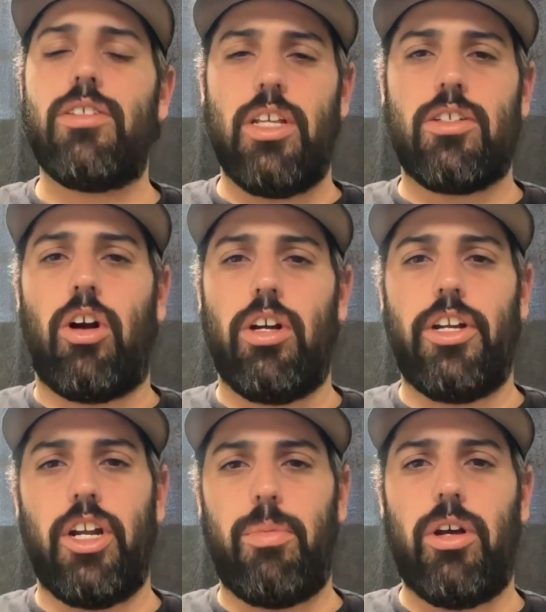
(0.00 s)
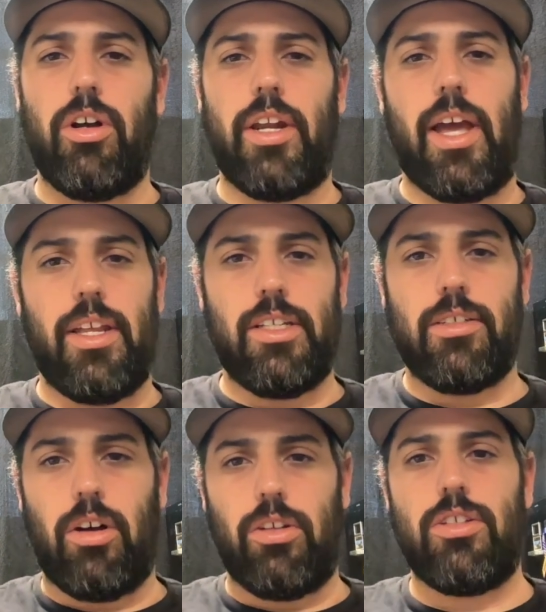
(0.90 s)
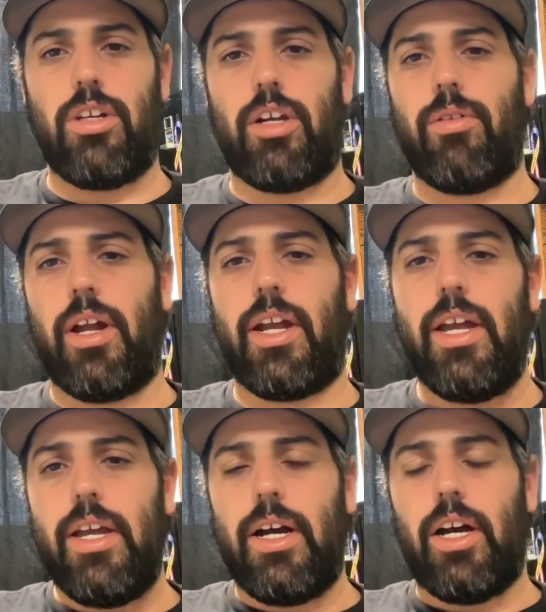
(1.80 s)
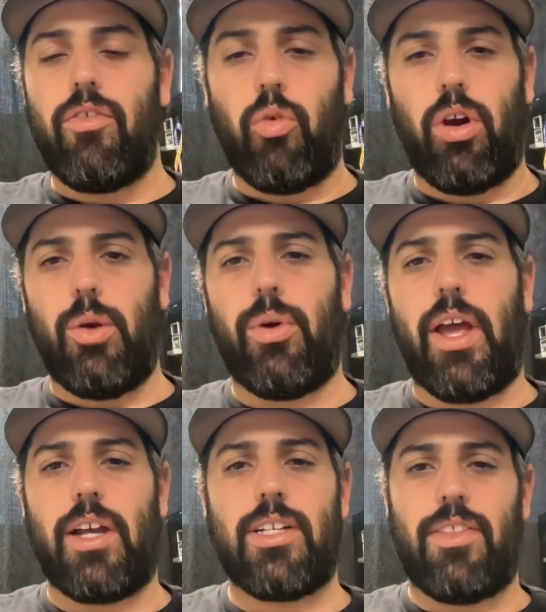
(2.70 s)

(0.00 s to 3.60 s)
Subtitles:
This car you're going to be looking at, it's called Slick Rick 481X.